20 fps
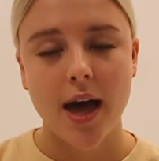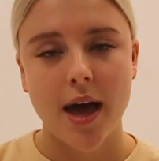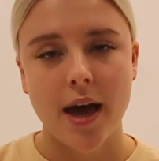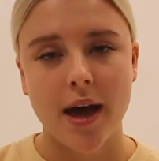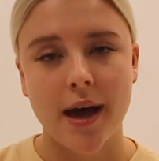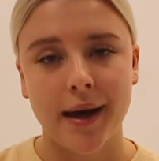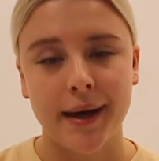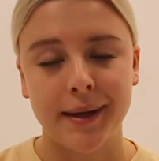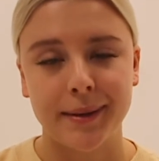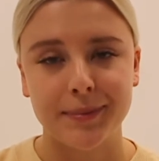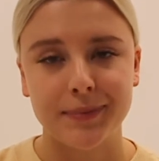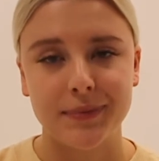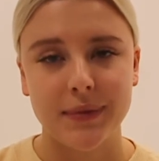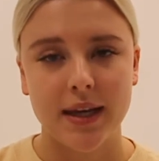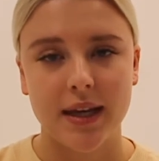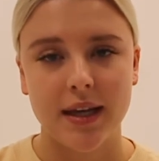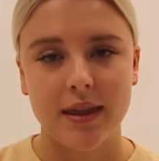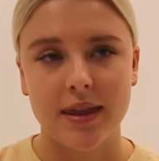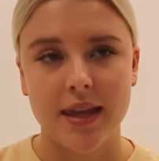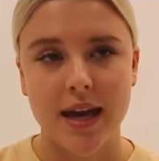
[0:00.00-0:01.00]

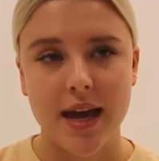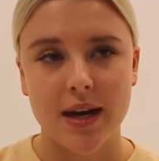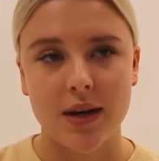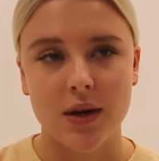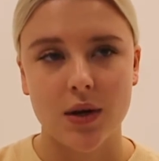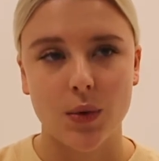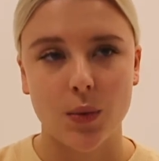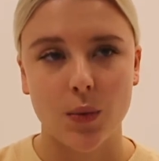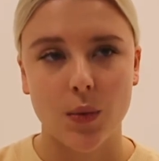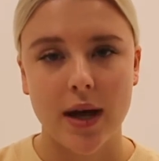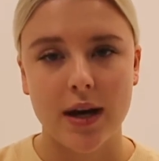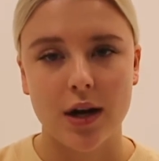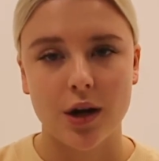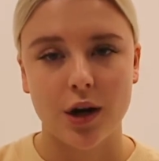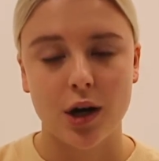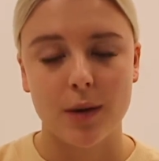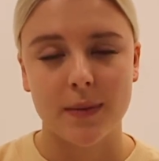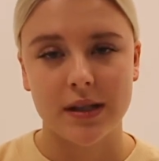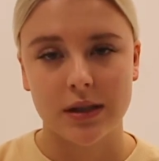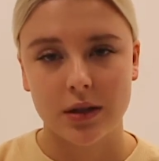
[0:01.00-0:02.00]
and then went
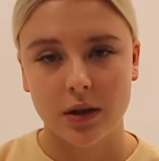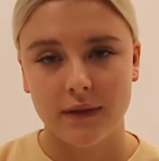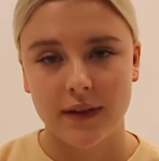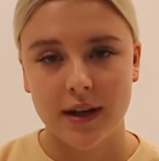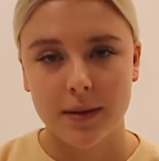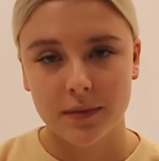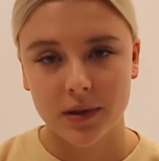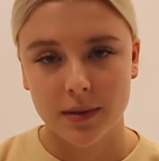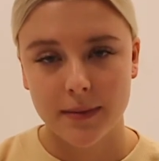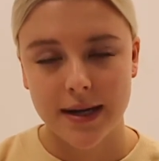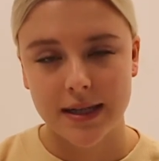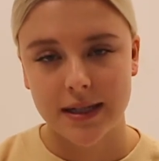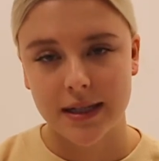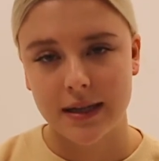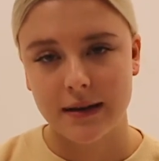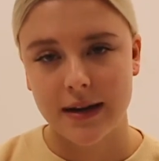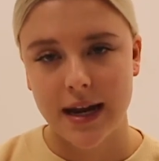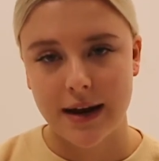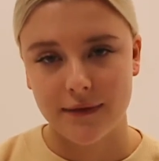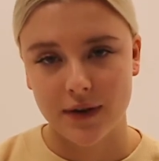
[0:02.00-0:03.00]
home and sort of
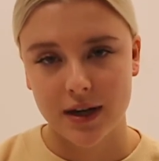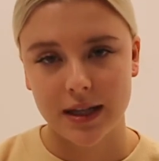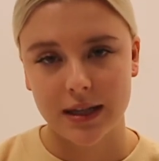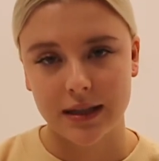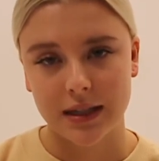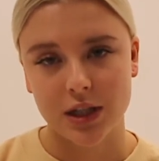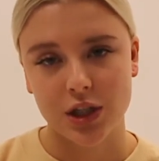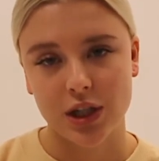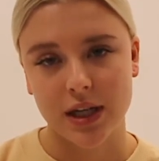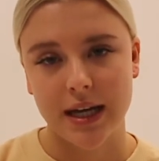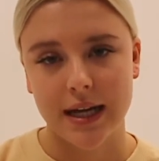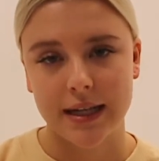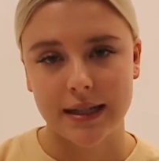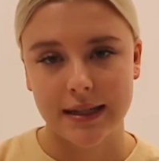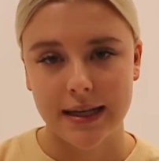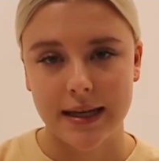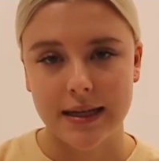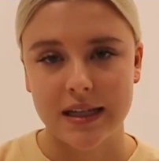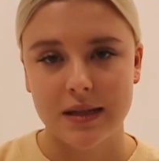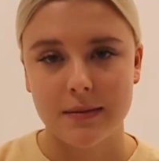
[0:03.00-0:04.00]
implemented everything that she had
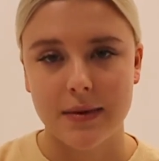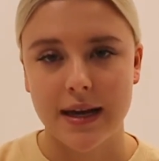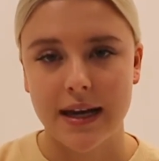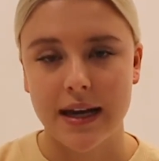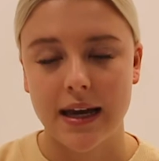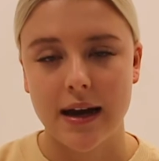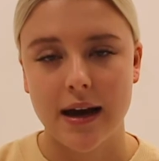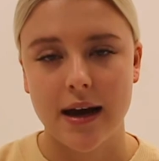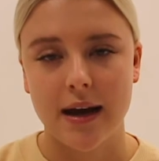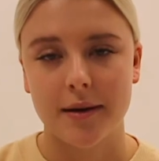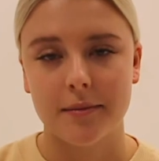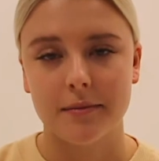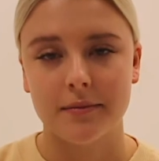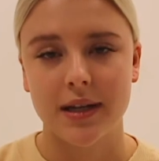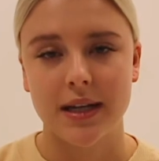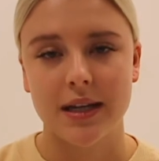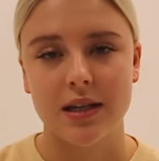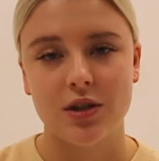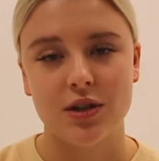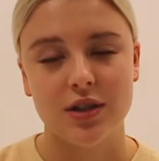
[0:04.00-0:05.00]
said to me,
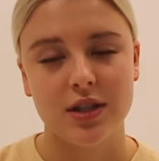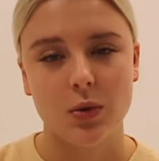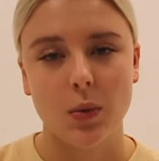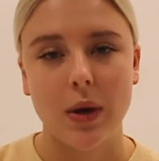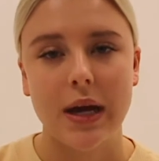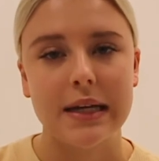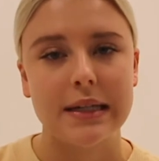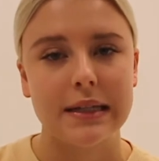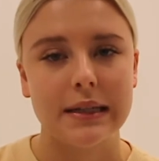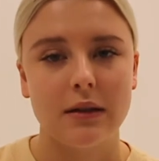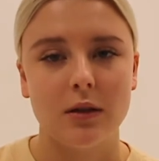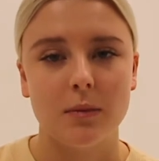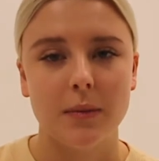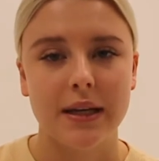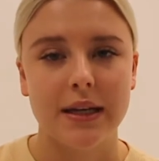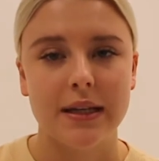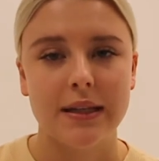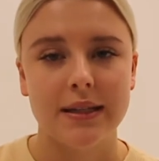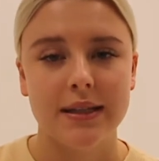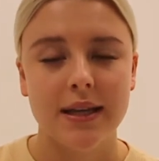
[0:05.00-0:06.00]
and just tweaked little
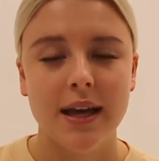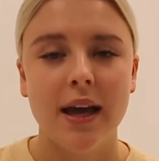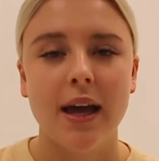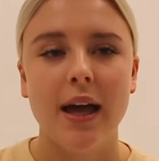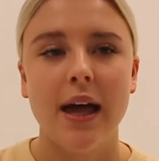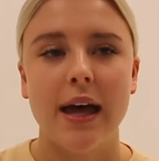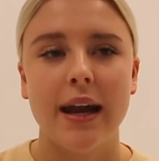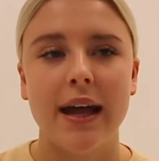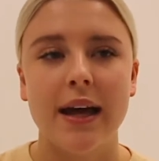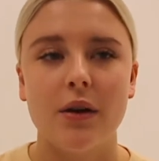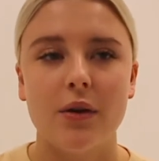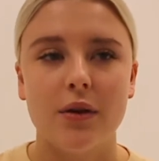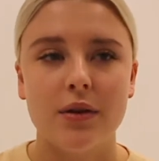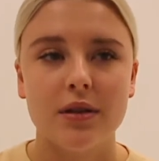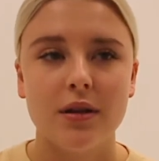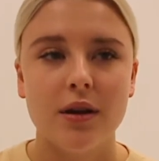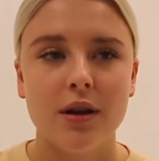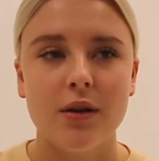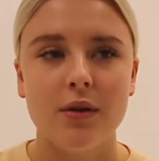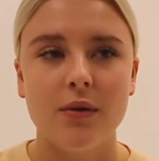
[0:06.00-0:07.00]
bits. And I
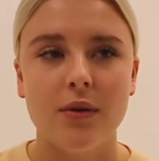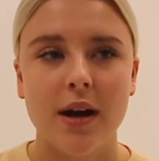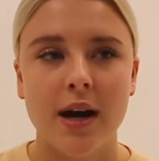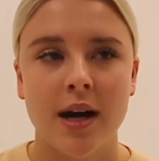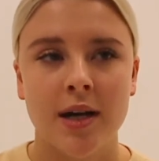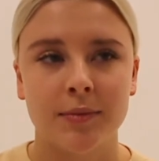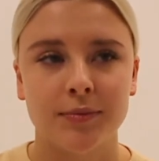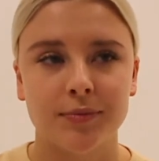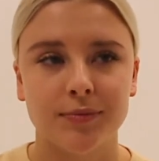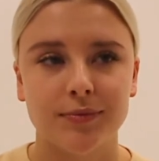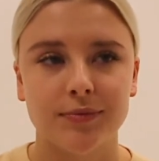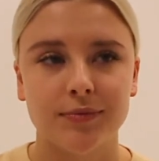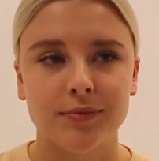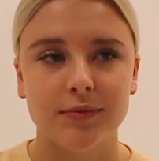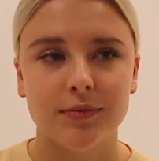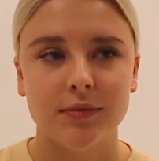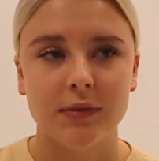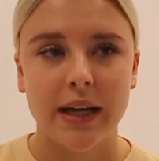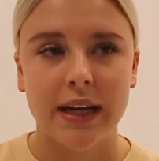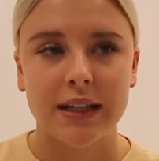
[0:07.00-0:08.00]
also
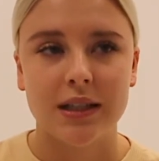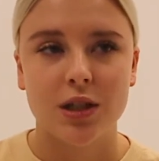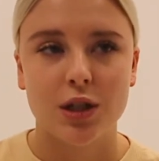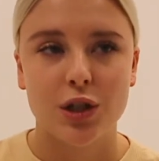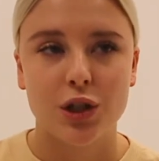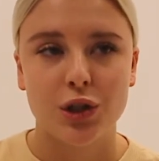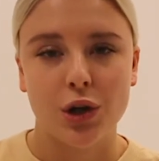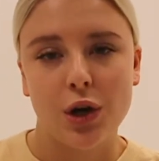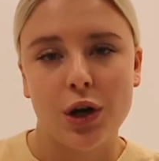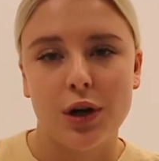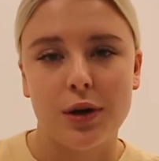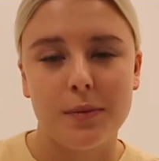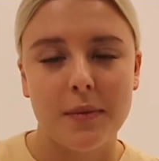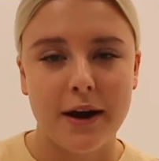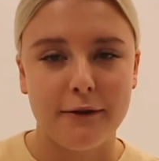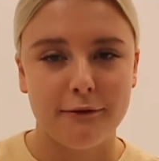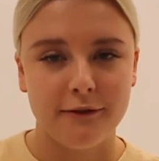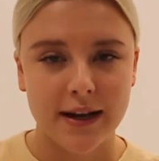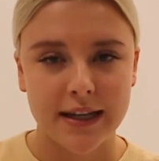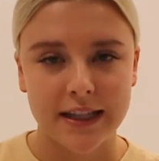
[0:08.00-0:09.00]
like to show my
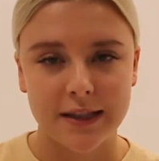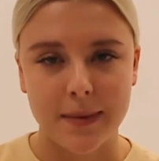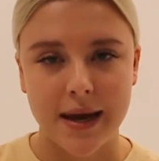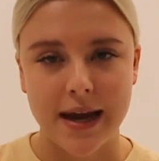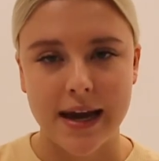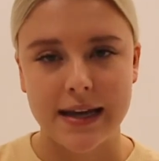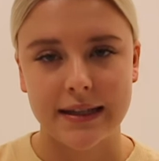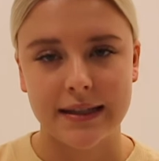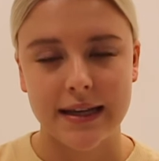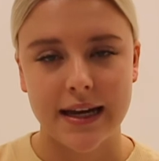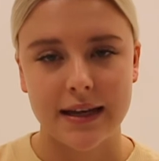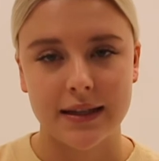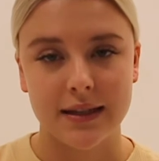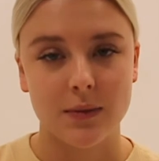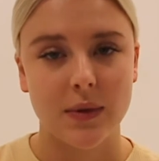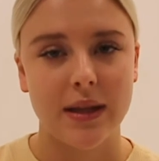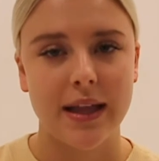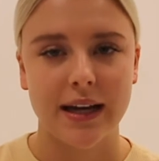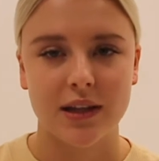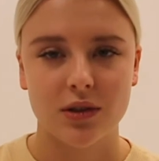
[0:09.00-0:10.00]
friends my essays.
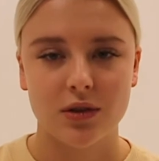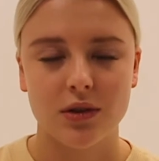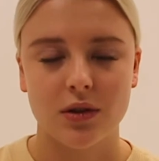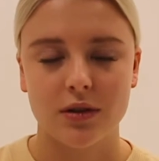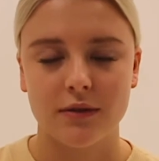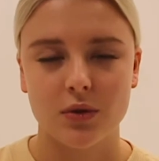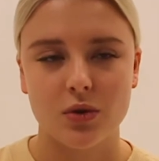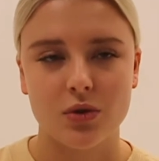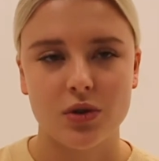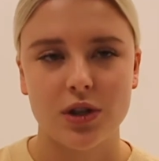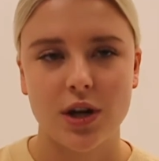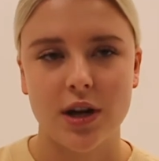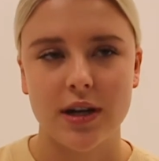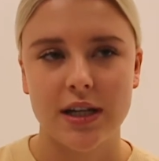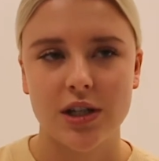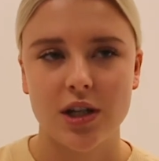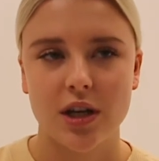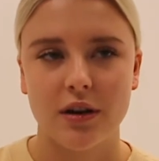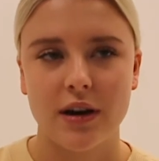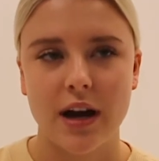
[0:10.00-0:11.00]
We like sort of all showed
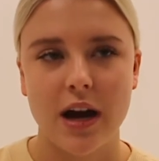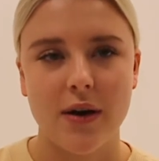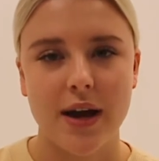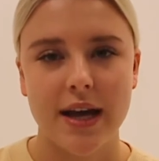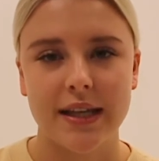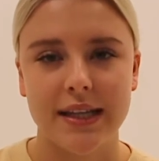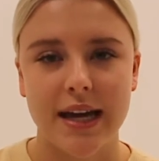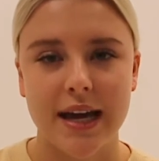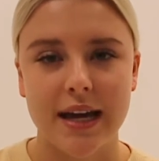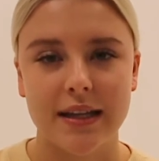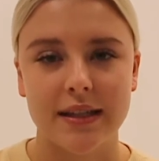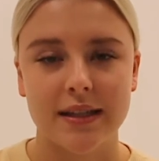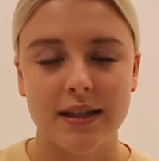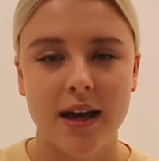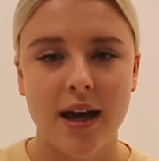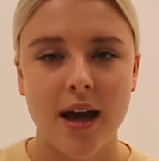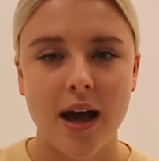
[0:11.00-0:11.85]
each other our essays,